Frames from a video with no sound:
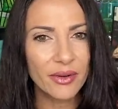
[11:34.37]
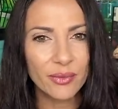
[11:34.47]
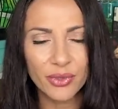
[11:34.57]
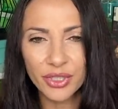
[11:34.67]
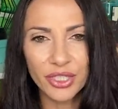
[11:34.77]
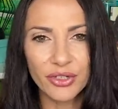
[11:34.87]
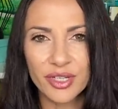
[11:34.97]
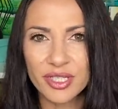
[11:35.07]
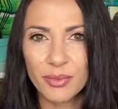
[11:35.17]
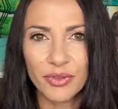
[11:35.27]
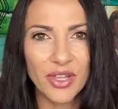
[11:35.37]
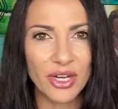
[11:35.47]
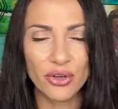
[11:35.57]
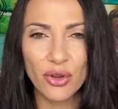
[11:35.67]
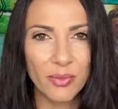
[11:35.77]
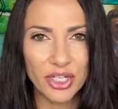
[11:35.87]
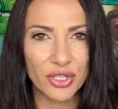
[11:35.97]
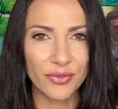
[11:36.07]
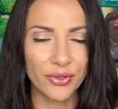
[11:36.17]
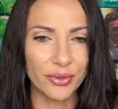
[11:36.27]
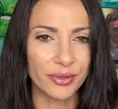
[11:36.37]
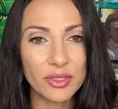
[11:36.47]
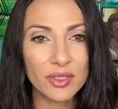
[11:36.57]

Really curious about that, no mention of food.